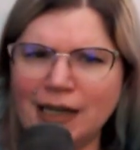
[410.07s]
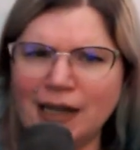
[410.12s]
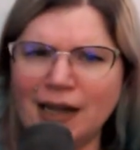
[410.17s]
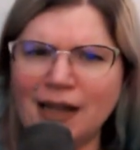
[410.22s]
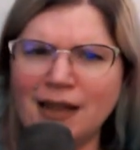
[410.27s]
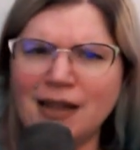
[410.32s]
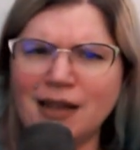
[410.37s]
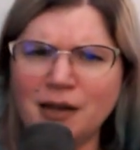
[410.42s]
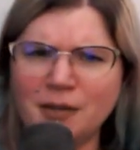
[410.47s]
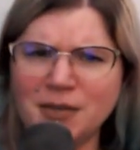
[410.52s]
I
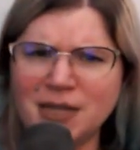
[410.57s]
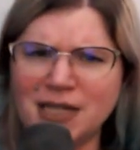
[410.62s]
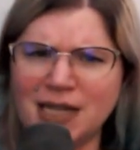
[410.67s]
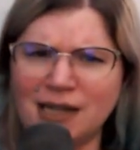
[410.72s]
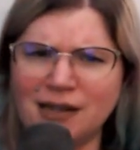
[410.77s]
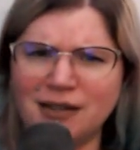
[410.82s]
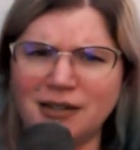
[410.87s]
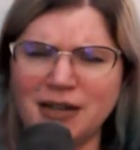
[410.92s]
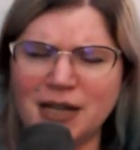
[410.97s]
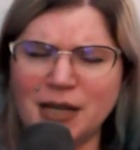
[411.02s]
think I'm
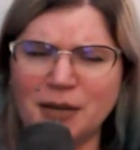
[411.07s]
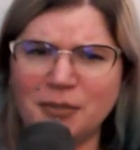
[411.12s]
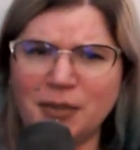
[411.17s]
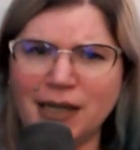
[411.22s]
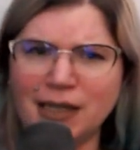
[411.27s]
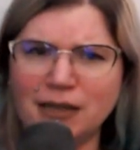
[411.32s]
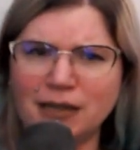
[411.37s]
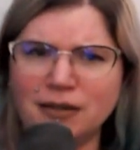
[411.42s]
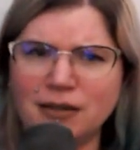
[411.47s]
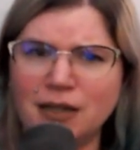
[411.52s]
saying their name
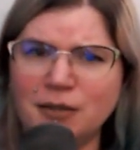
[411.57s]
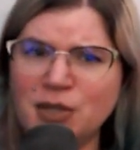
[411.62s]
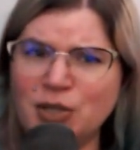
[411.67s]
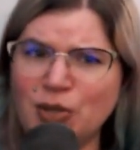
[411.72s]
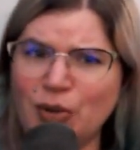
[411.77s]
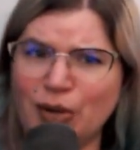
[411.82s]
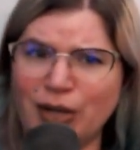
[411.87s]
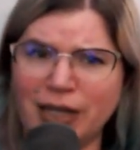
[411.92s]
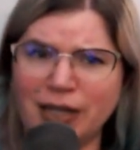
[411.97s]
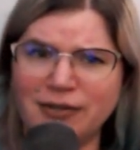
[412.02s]
right. I'm
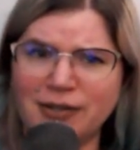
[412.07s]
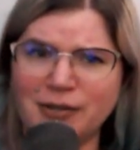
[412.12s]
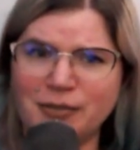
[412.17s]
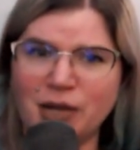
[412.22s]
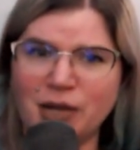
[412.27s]
sorry if I'm